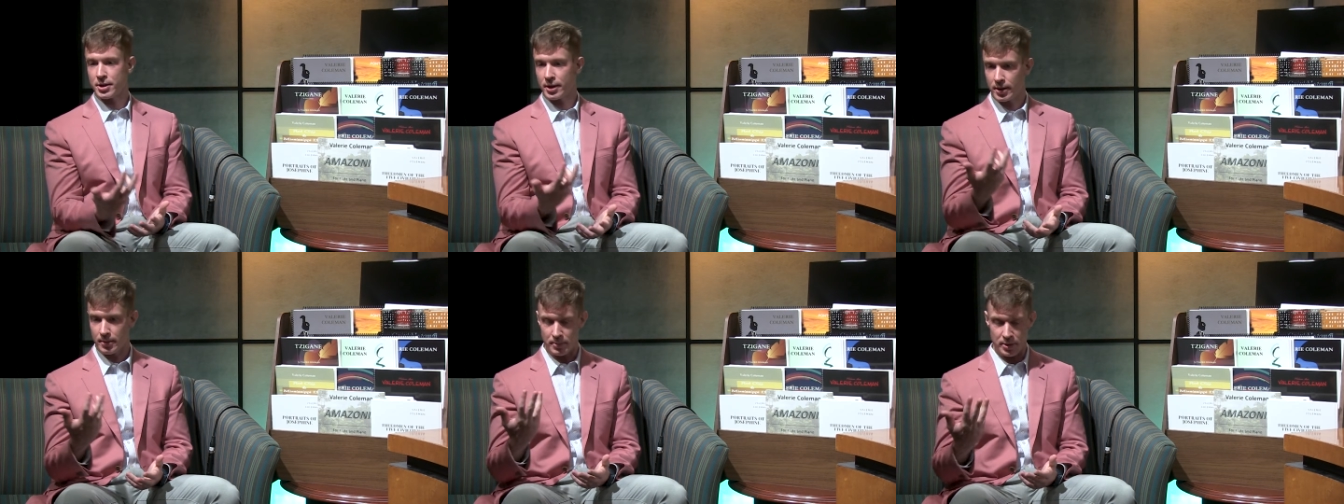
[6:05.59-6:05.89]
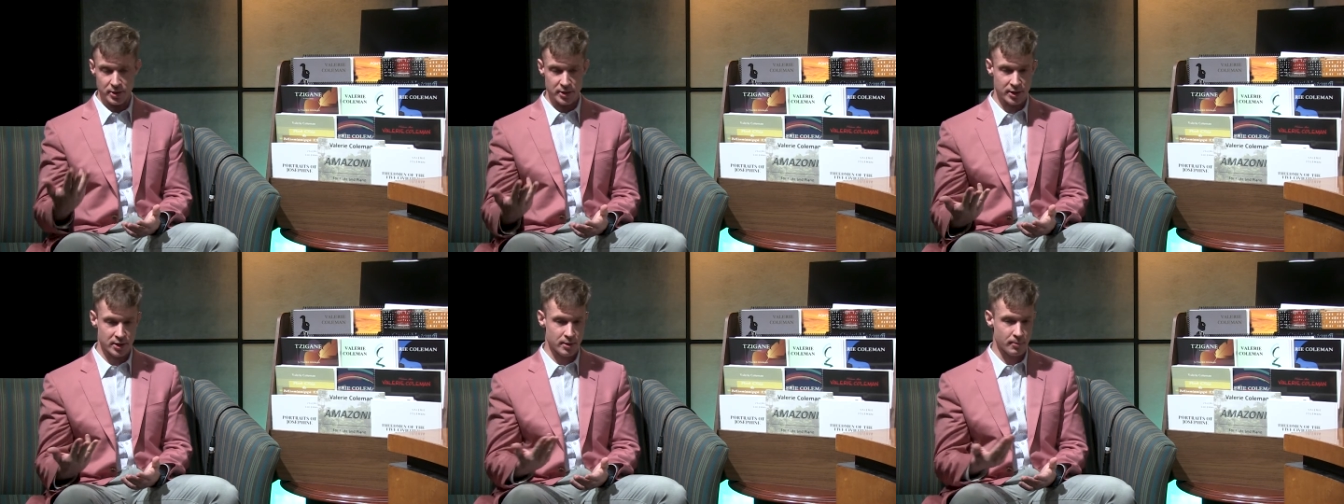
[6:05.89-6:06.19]
and the
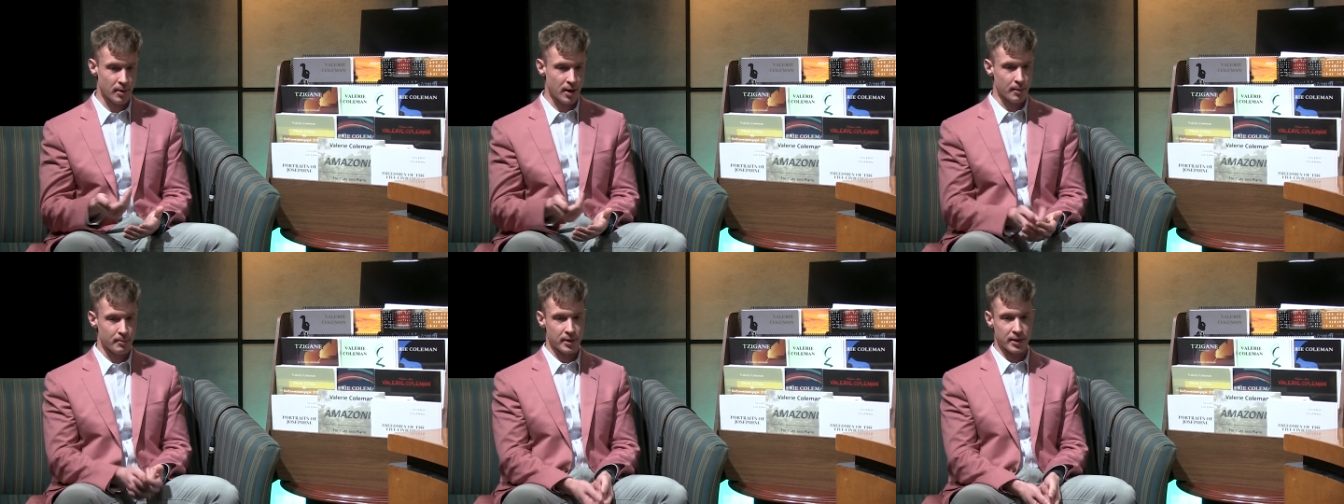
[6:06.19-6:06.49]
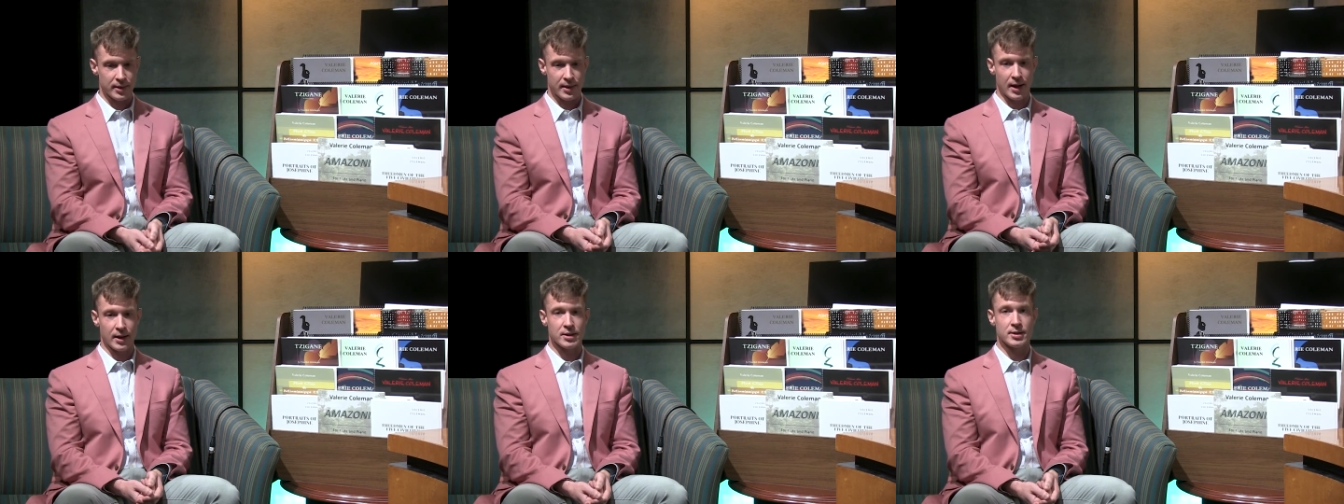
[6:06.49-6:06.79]
music
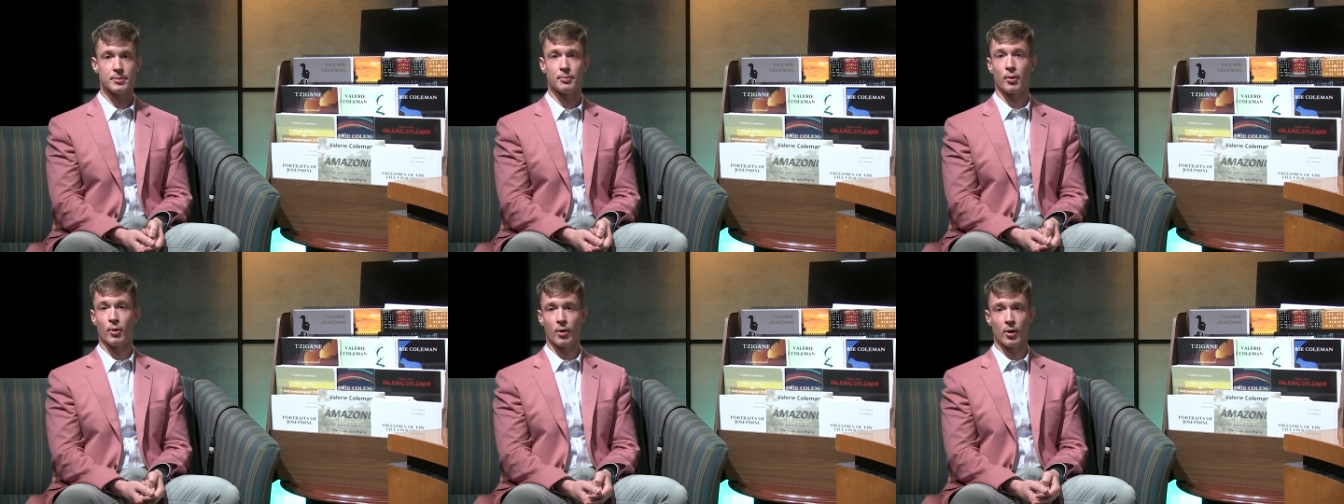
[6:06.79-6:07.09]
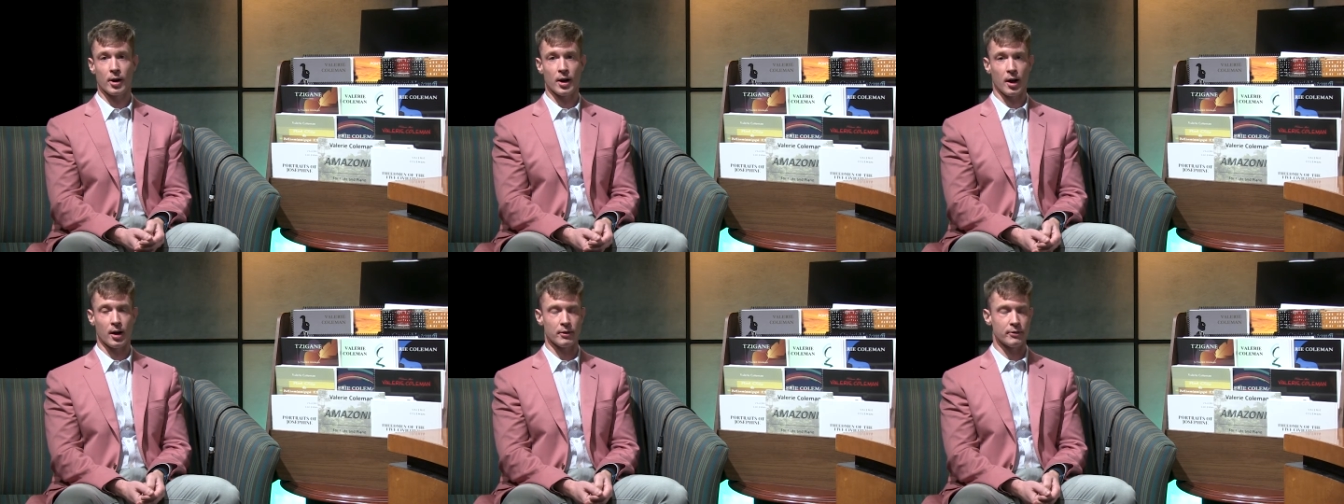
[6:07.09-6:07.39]
department that
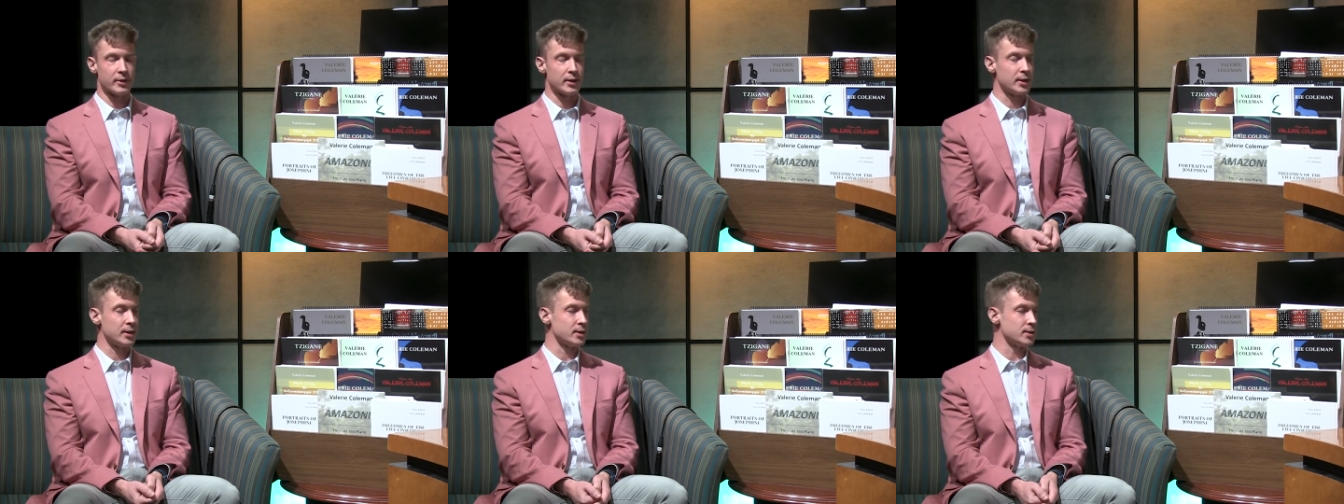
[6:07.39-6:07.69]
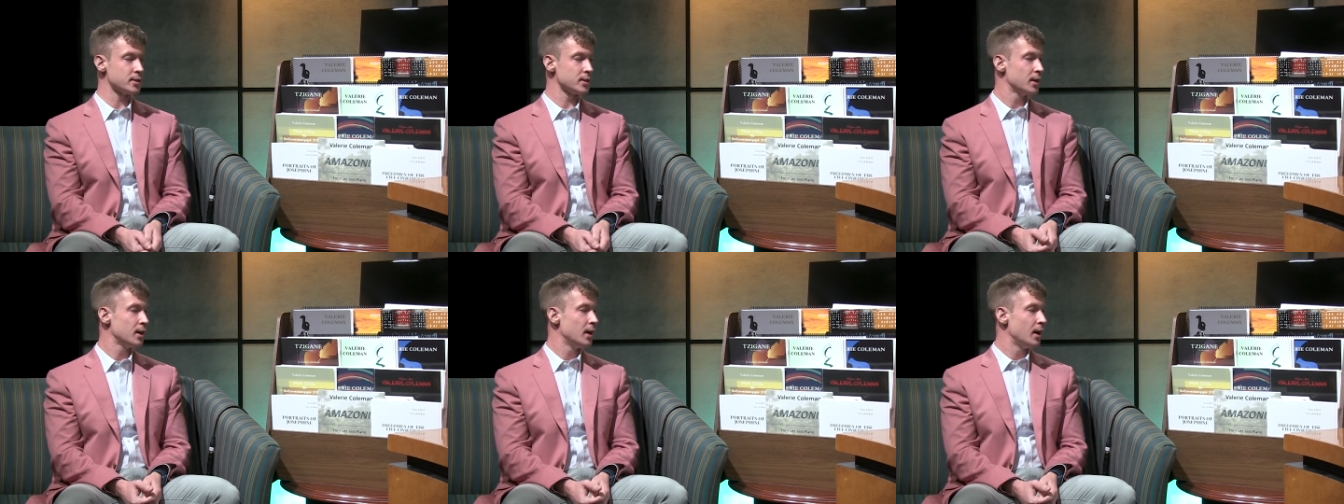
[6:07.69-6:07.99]
support all of
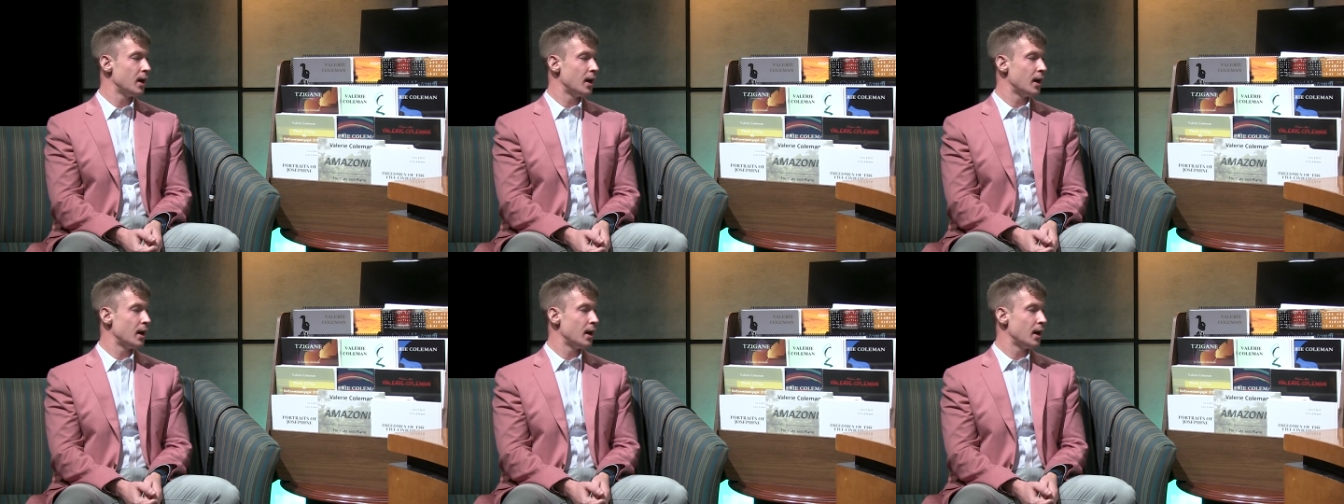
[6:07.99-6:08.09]
this.